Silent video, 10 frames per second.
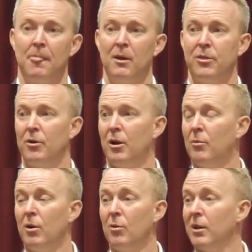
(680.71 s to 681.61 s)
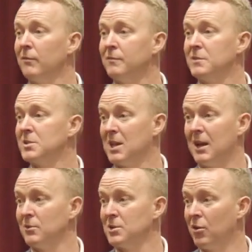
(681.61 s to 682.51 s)
I thought, oh, well, I'll give
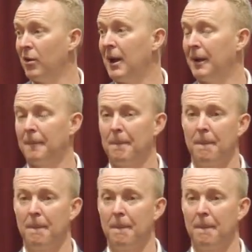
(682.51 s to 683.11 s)
sales a crack.